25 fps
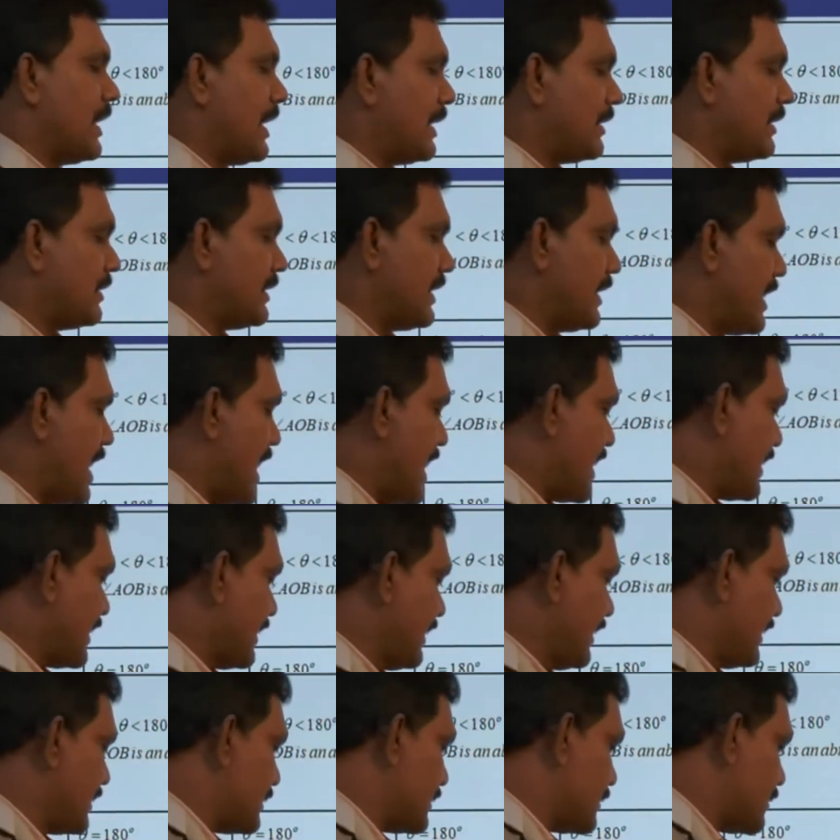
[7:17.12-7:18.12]
and the
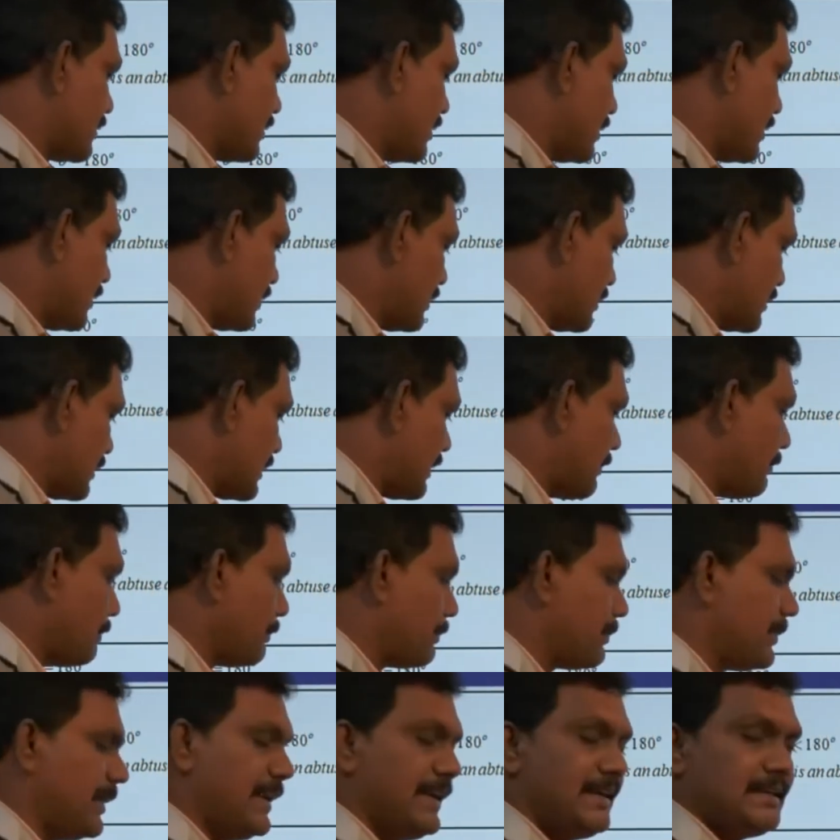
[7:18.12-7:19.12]
angle is called
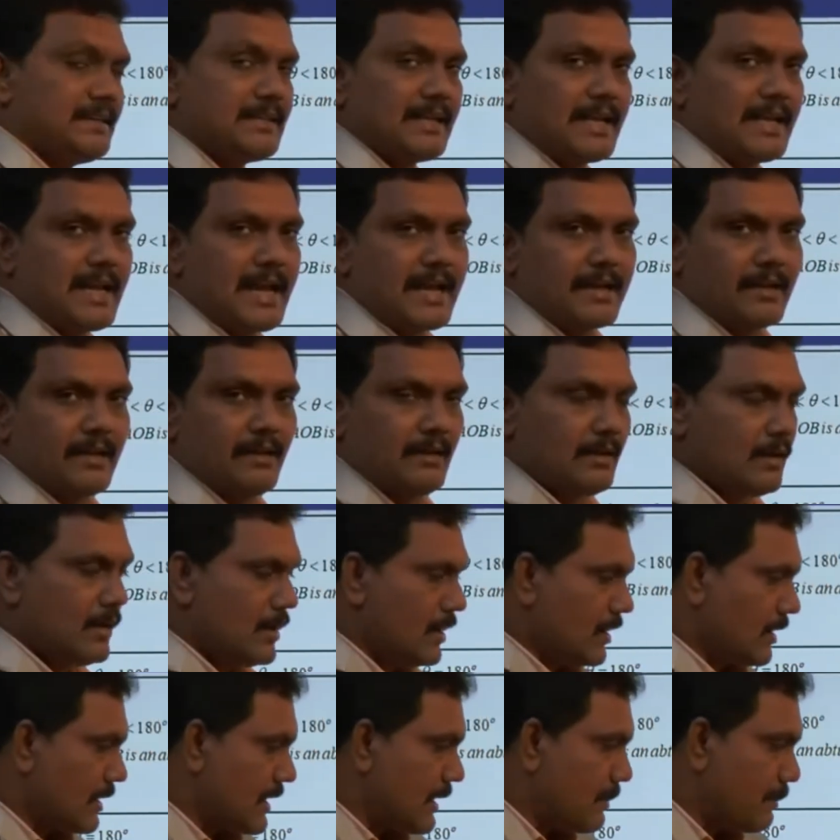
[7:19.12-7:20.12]
complete angle.
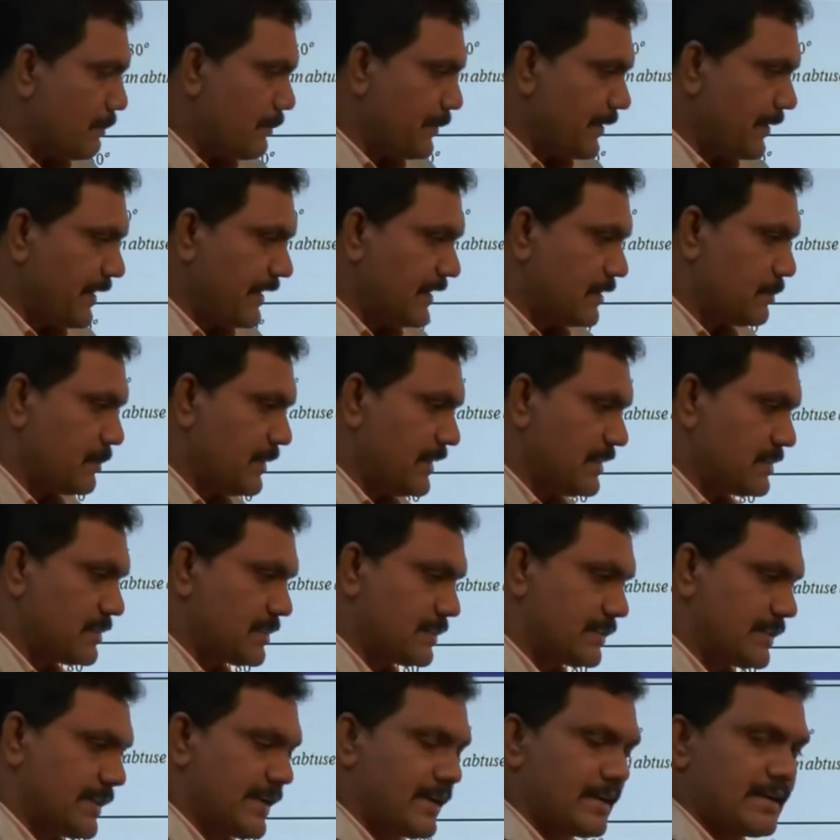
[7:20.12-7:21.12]
Complete
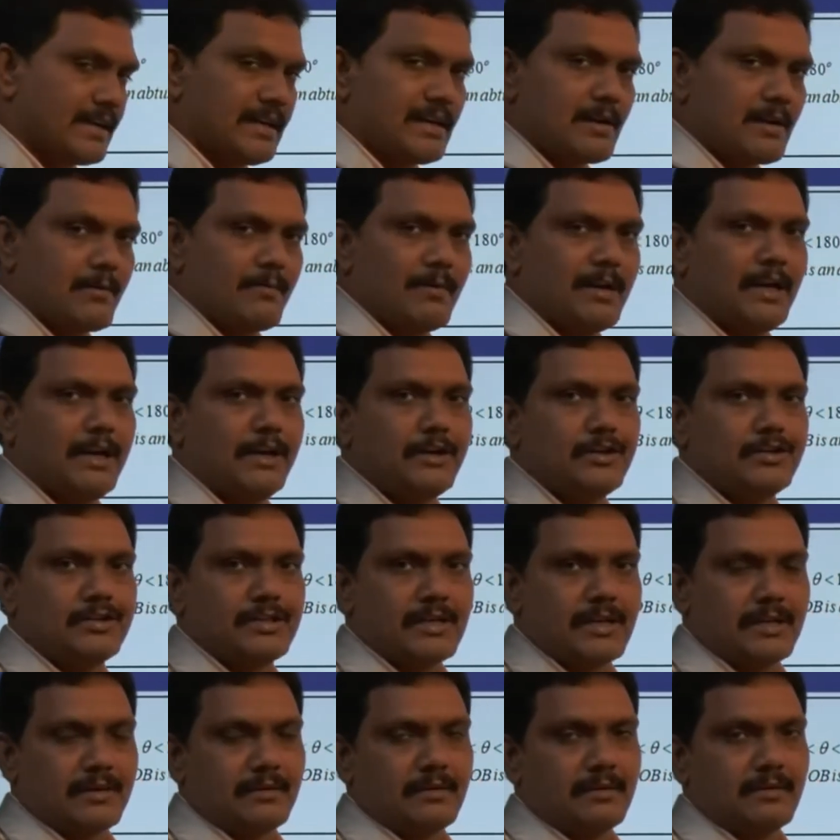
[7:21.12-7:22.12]
means take a
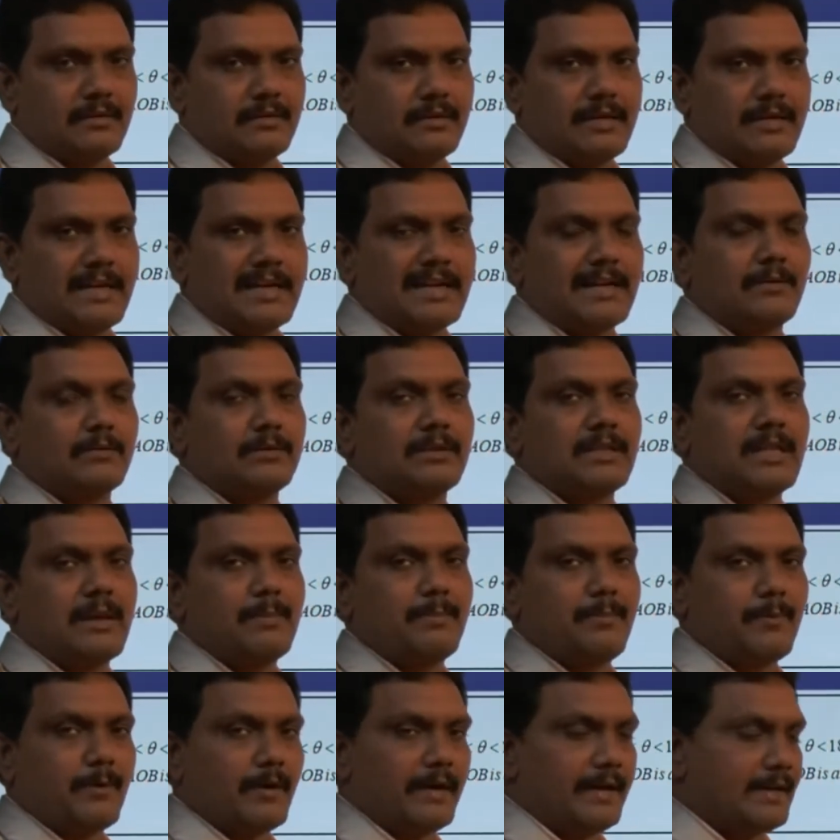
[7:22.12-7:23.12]
revolution around
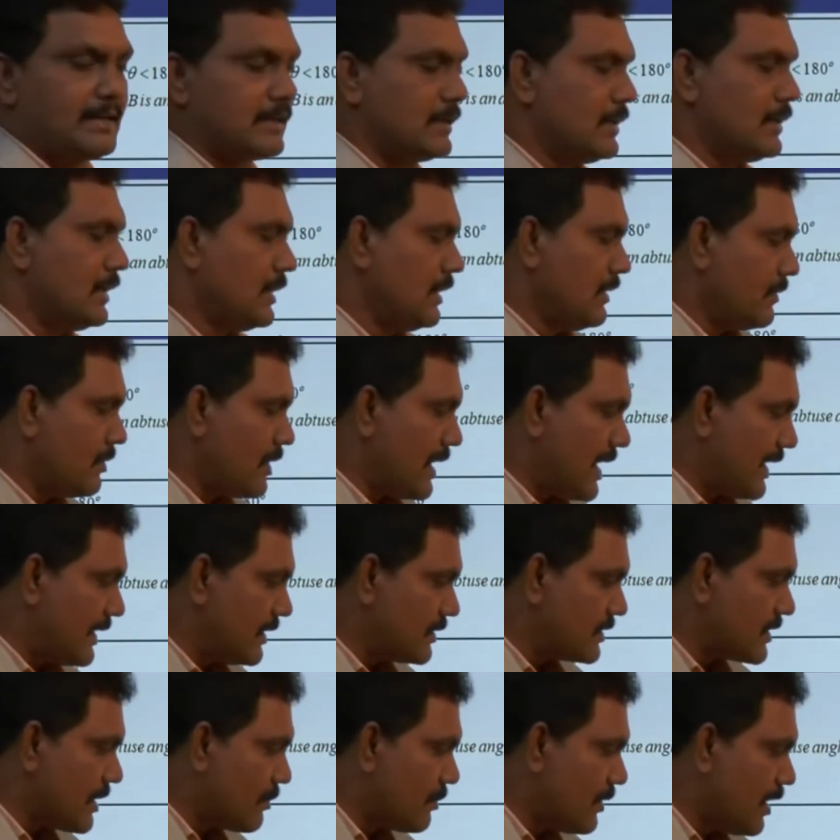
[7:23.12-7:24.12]
the point,
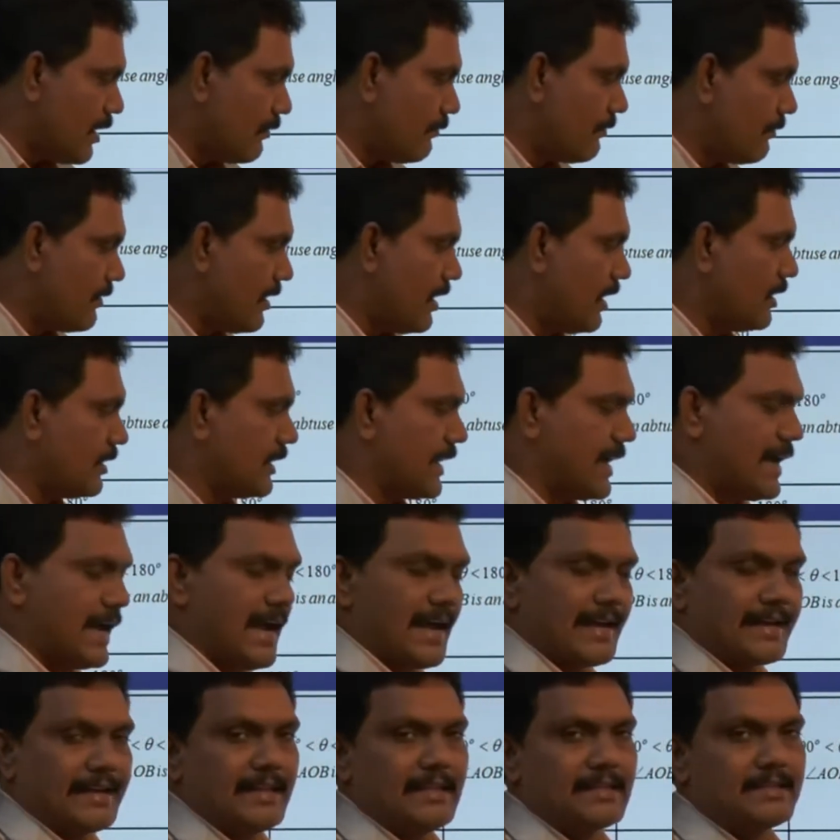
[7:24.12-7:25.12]
and sum of all the
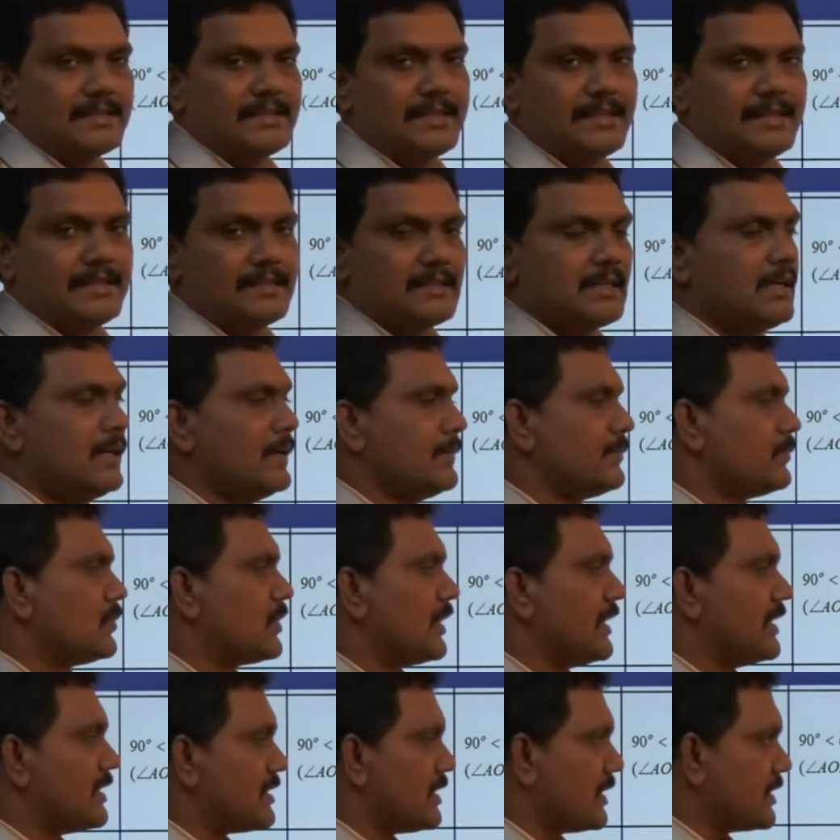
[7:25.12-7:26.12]
angles is
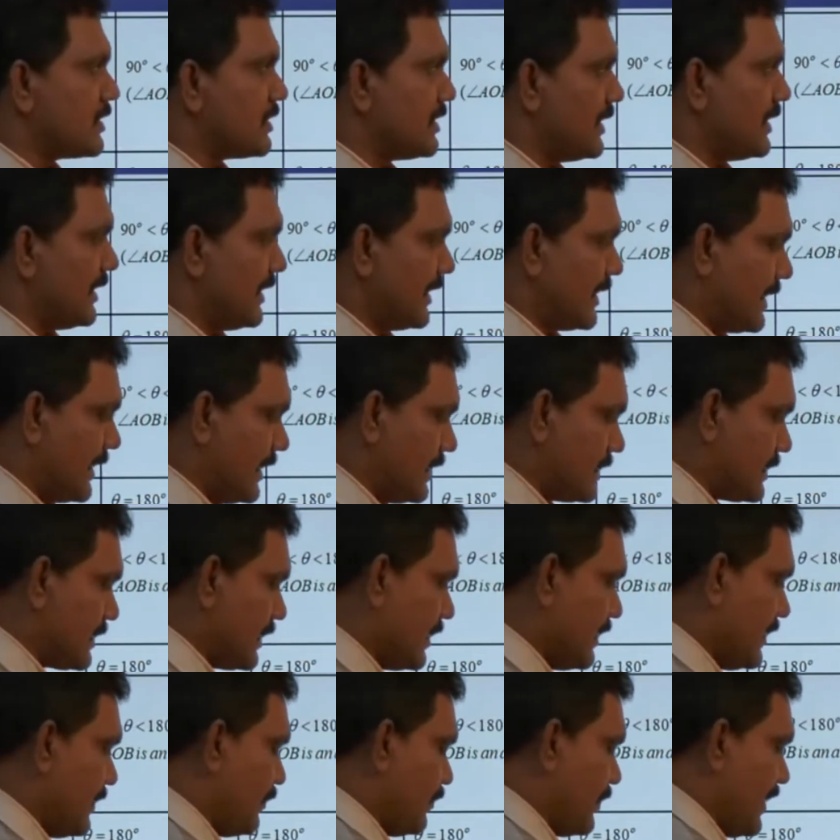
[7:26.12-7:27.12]
360
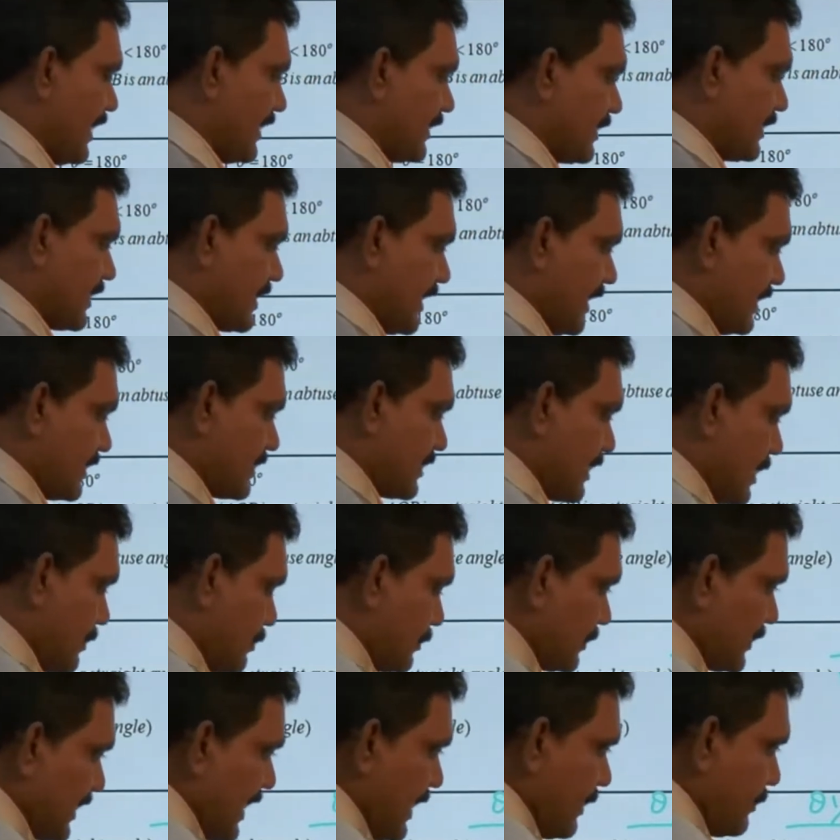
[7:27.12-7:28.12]
degrees. In that case,
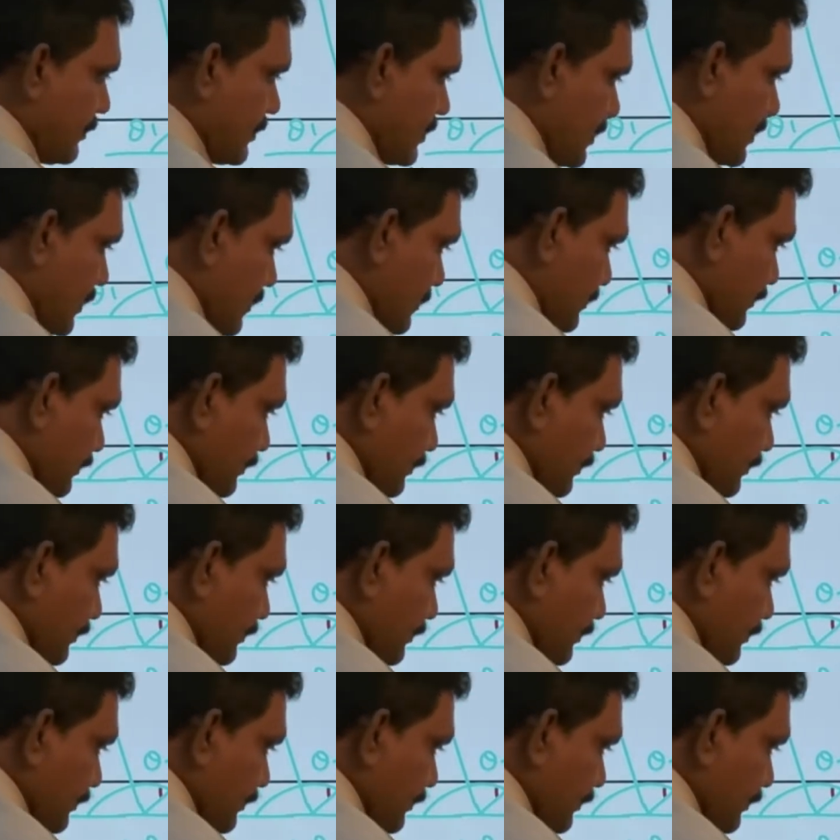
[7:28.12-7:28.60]
sometimes